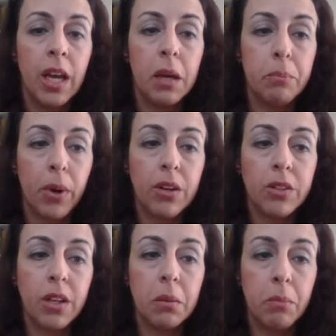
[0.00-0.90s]

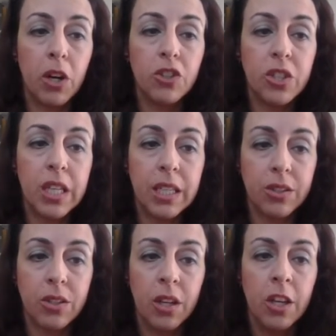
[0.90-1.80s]
embarked on a march
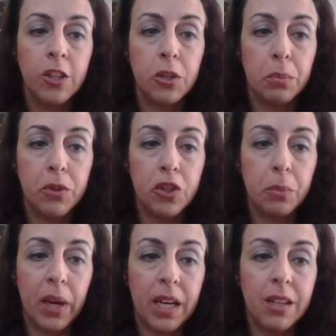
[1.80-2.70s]
east to
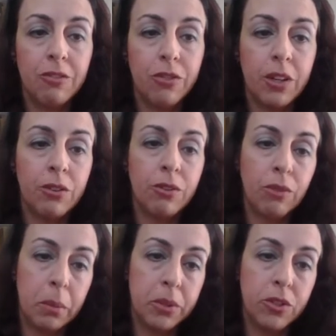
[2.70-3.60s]
push back Confederate
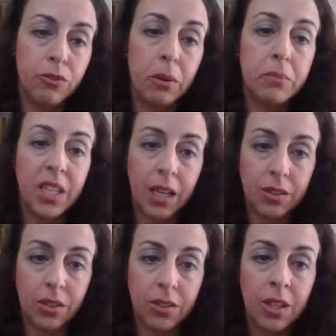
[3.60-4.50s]
rebels from
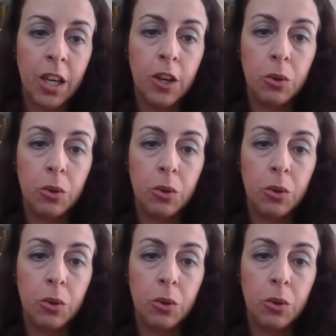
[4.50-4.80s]
Texas